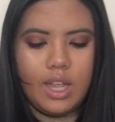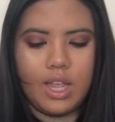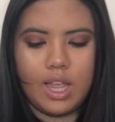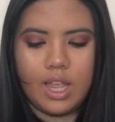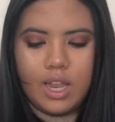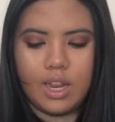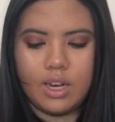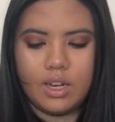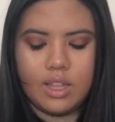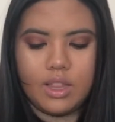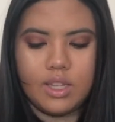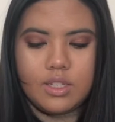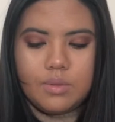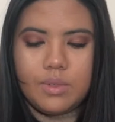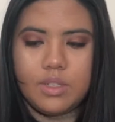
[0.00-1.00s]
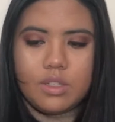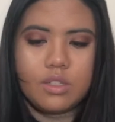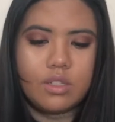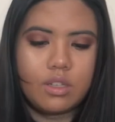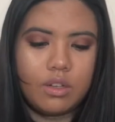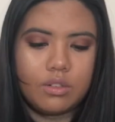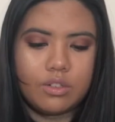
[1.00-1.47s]
and this was
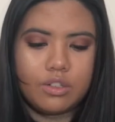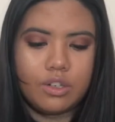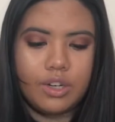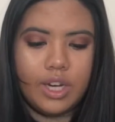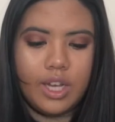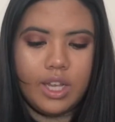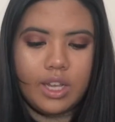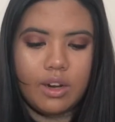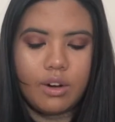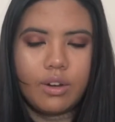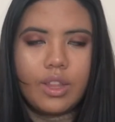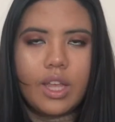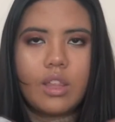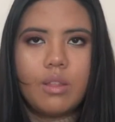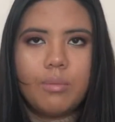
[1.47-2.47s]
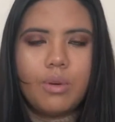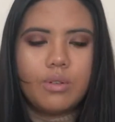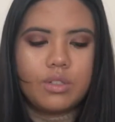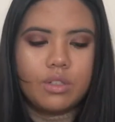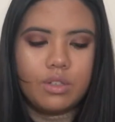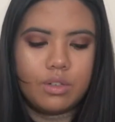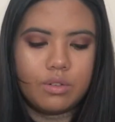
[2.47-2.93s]
sultry, or like the most
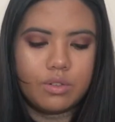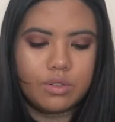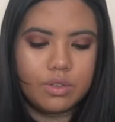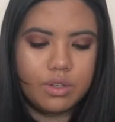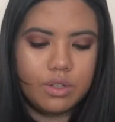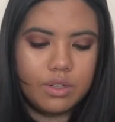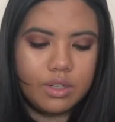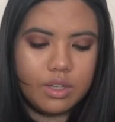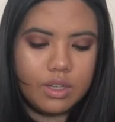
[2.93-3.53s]
neutral,